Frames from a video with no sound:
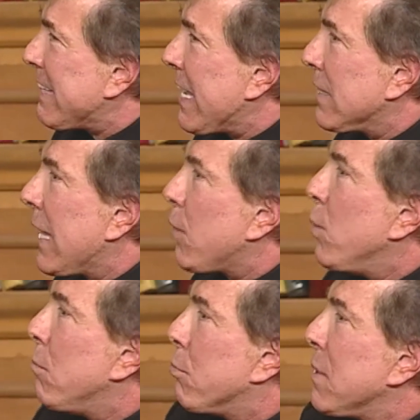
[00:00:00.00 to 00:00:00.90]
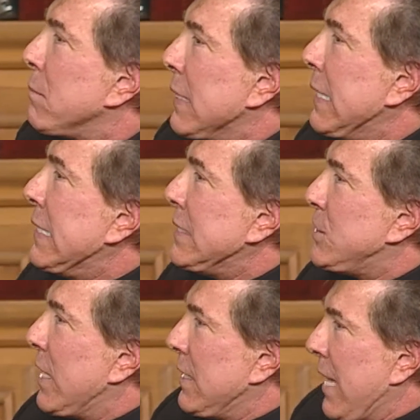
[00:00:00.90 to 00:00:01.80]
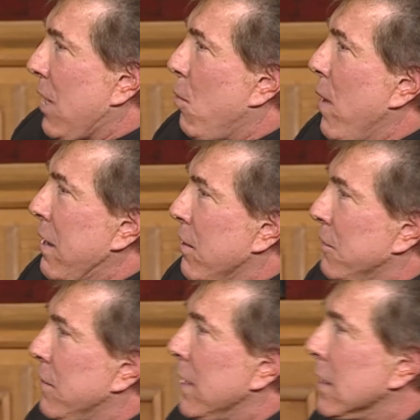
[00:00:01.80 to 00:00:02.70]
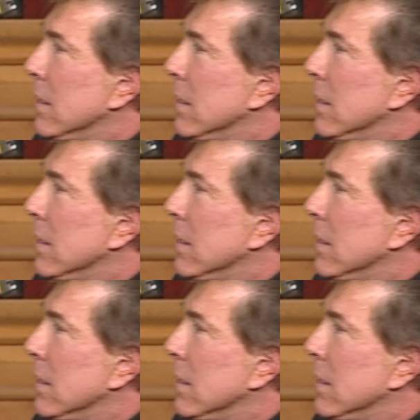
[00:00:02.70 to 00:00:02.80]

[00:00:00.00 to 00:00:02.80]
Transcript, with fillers: thing, like Will Brimley said in that Quaker thing.